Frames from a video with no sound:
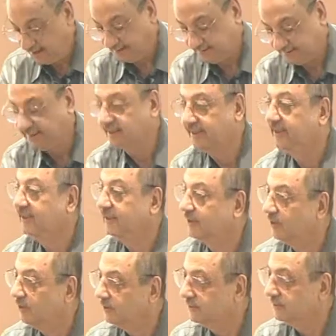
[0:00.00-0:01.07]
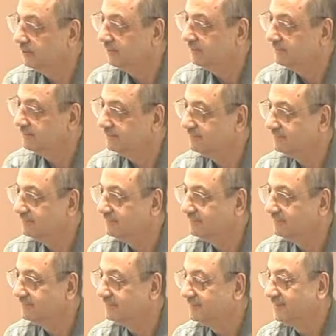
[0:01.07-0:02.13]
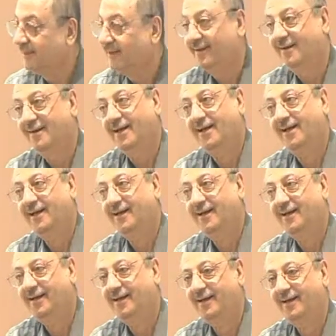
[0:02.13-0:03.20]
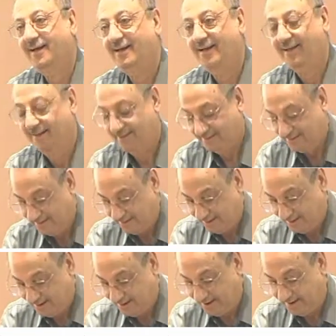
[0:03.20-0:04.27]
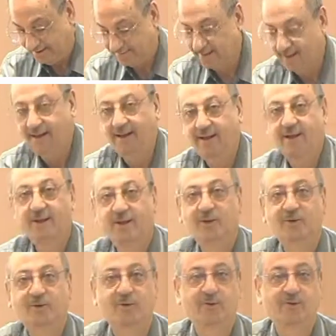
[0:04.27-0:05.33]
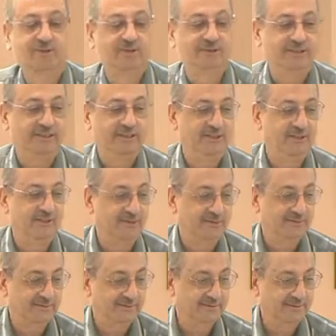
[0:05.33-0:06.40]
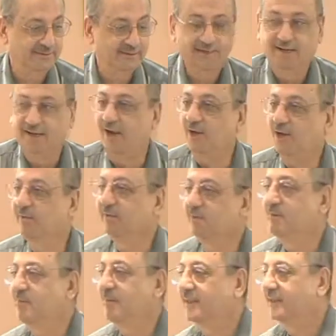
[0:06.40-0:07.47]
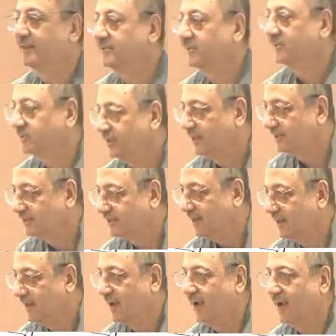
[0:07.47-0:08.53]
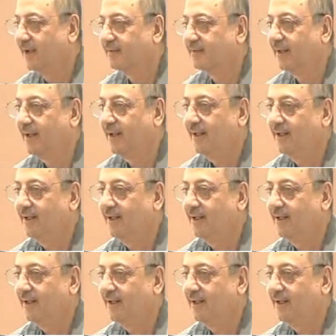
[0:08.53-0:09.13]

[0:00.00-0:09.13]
sarirun? La. Hadha kursiyun. Are you with me, brothers and sisters? Hadha